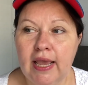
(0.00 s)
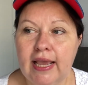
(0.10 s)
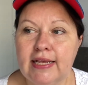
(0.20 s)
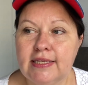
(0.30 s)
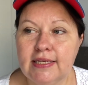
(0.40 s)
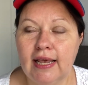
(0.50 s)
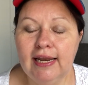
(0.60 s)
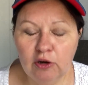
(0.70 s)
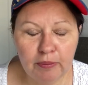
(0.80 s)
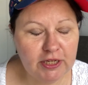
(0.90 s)
It's a
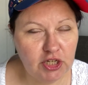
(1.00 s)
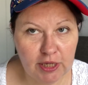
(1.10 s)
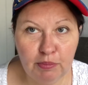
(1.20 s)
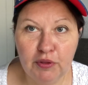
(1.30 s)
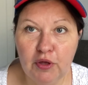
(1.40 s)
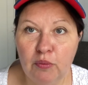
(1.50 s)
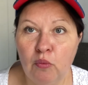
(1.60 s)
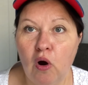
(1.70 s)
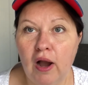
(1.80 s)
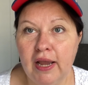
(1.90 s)
little bit cheaper than
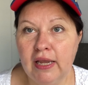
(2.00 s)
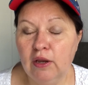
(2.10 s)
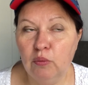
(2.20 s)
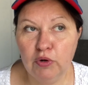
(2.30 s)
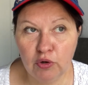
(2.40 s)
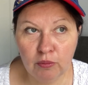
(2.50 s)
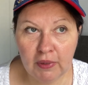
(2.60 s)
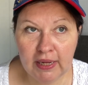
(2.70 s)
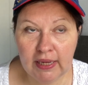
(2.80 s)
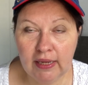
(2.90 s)
what I would
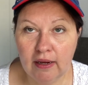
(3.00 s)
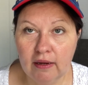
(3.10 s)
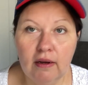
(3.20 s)
normally,